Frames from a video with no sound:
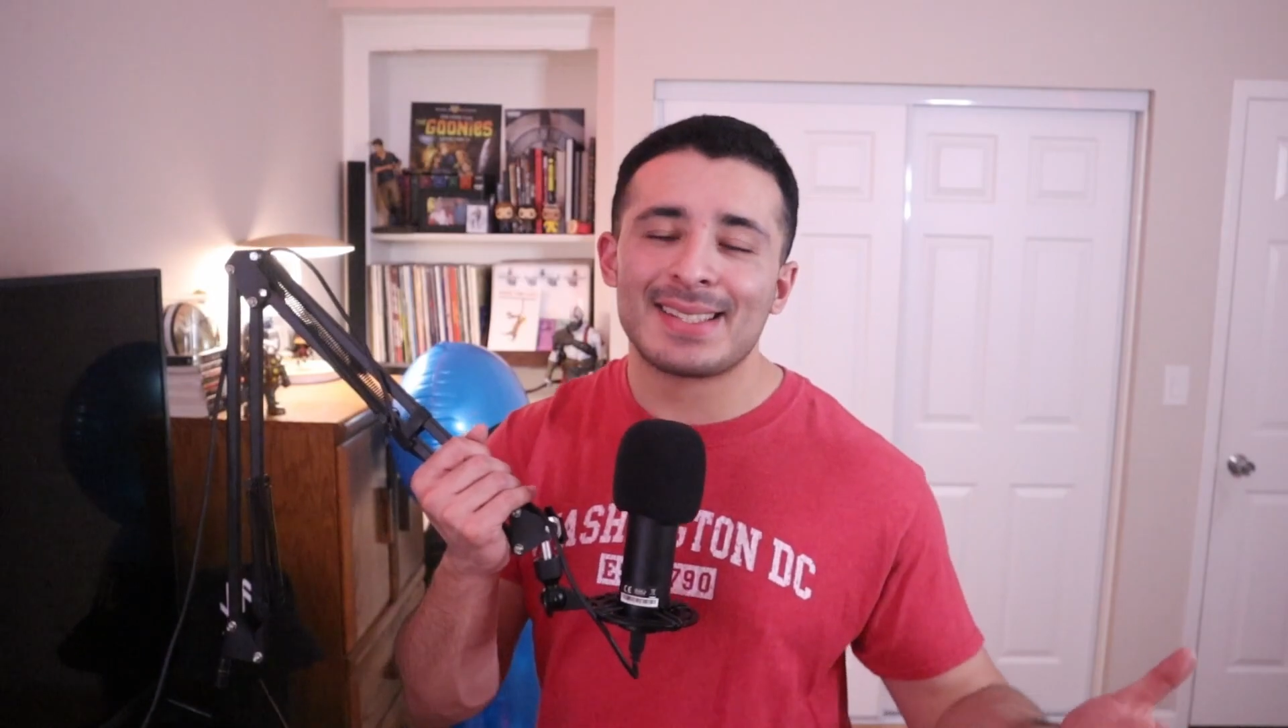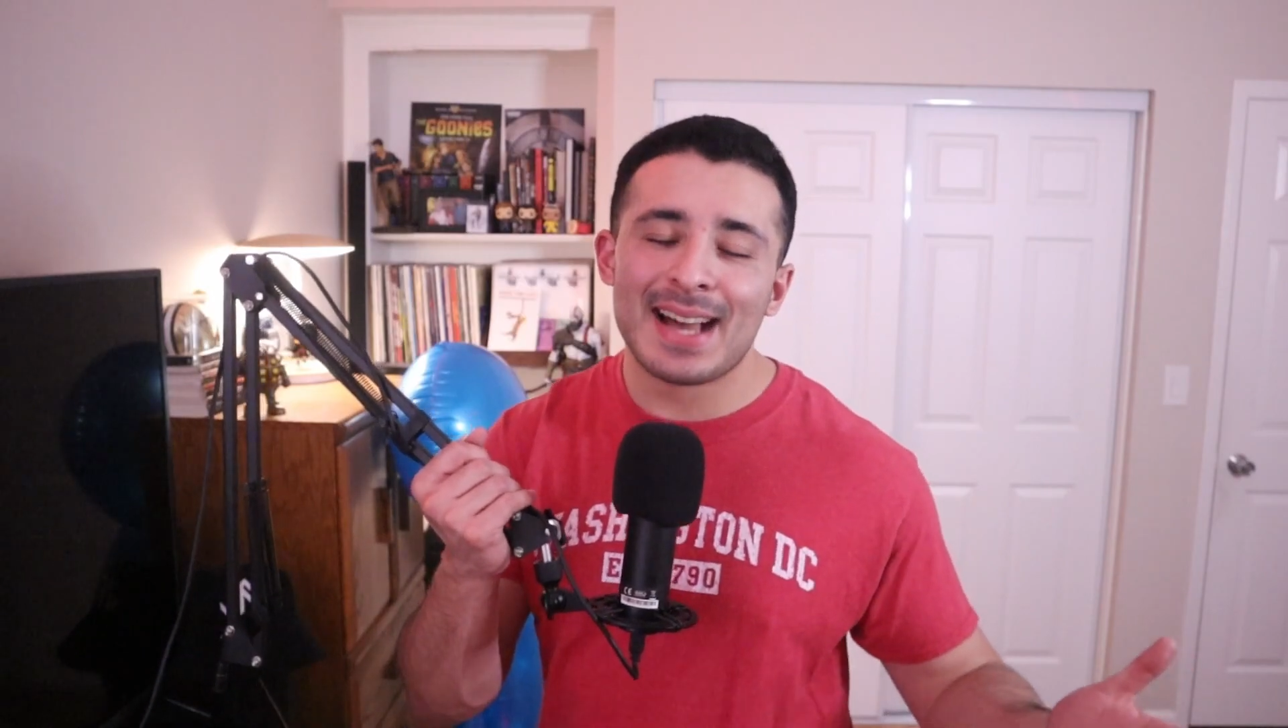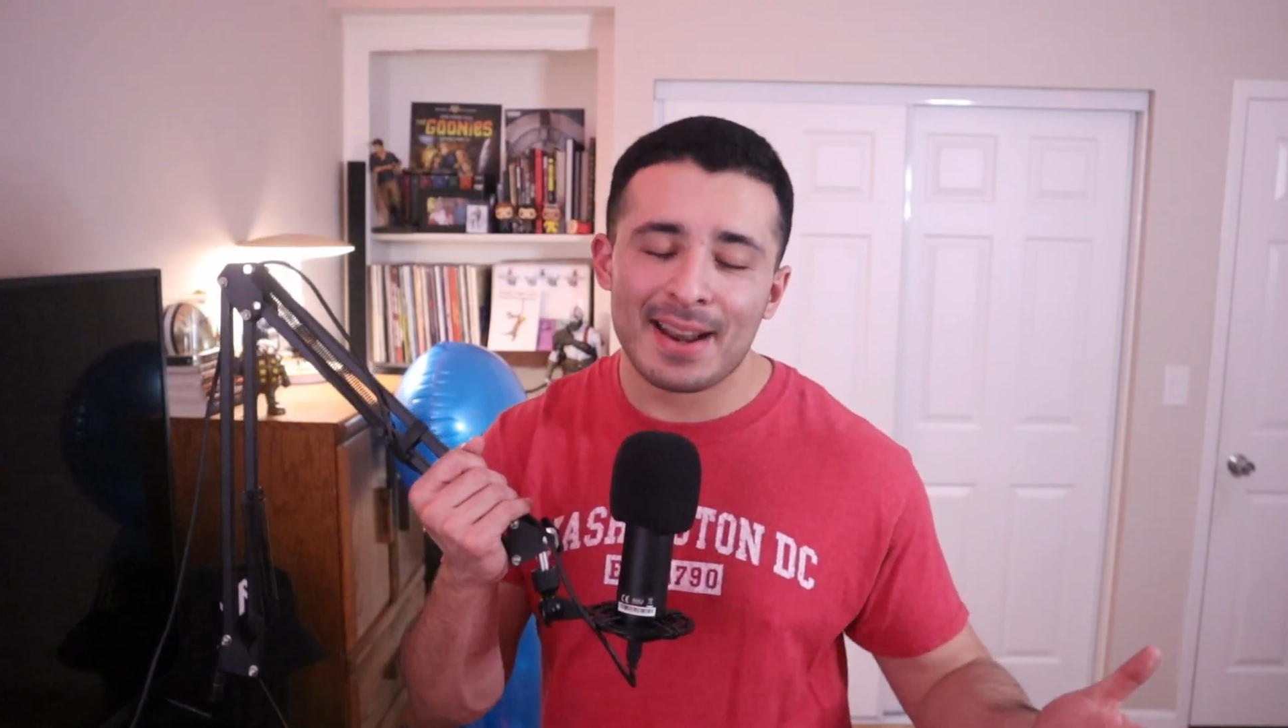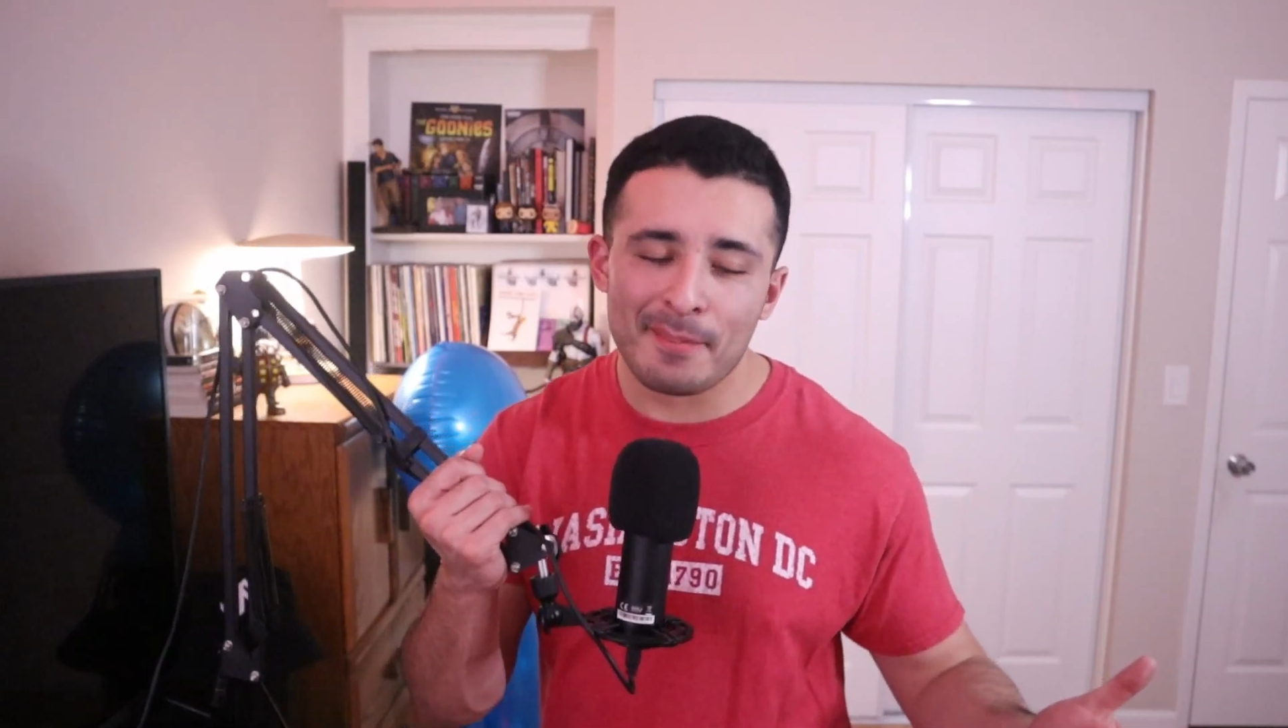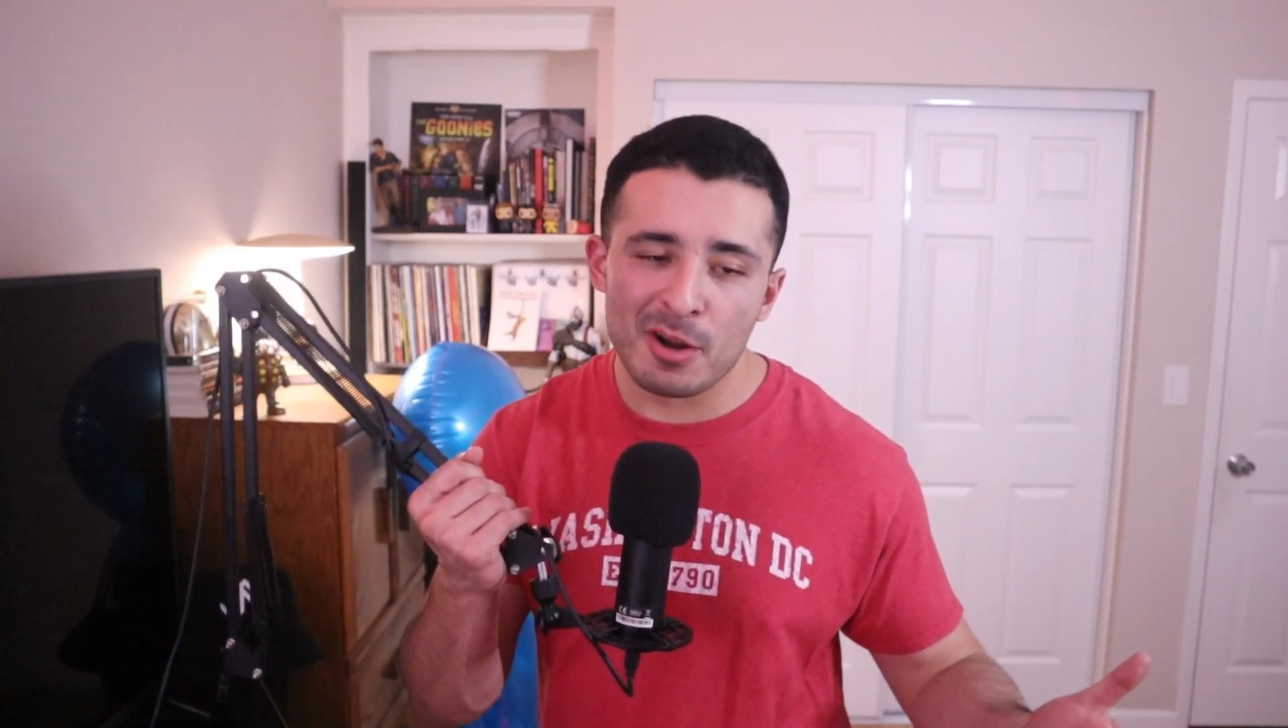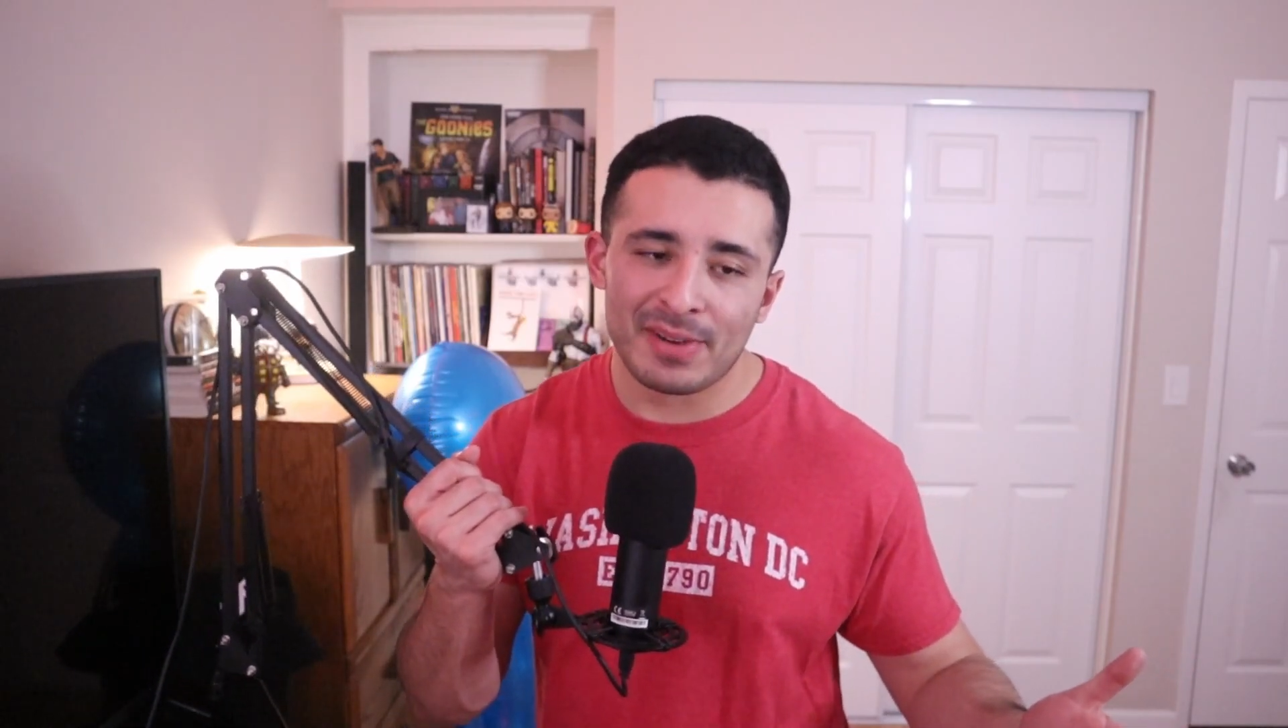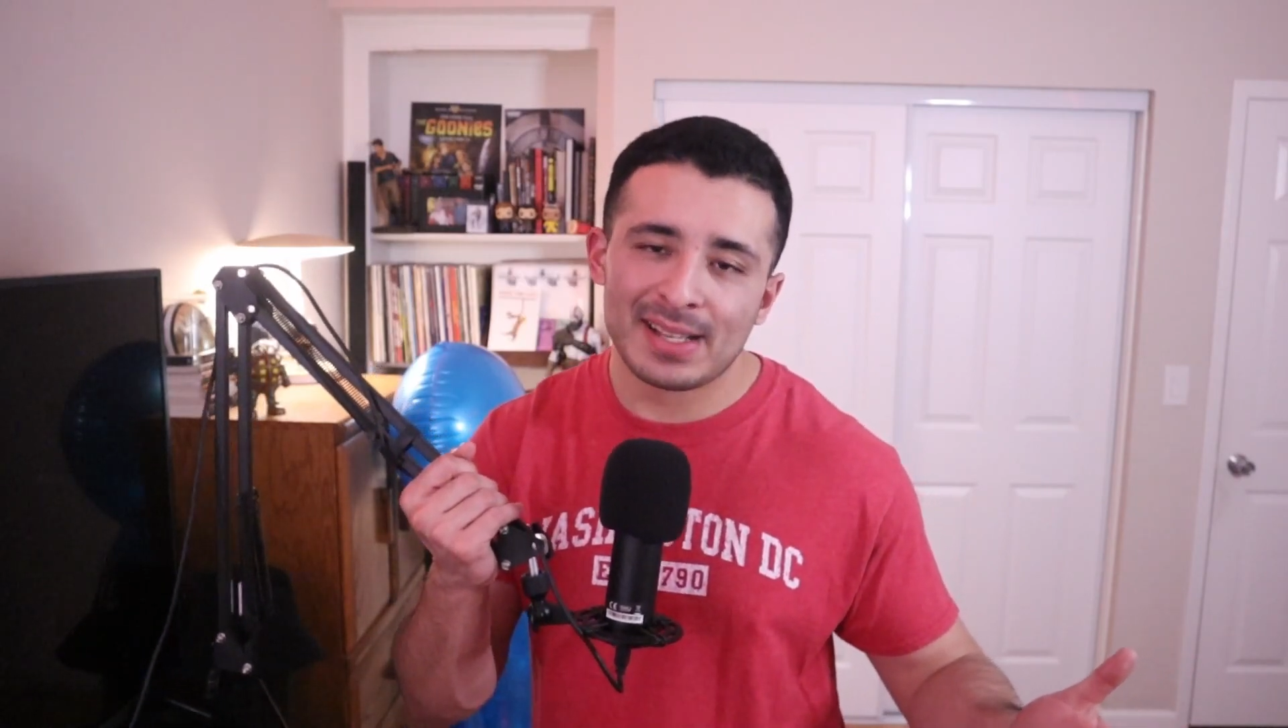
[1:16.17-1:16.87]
not a movie,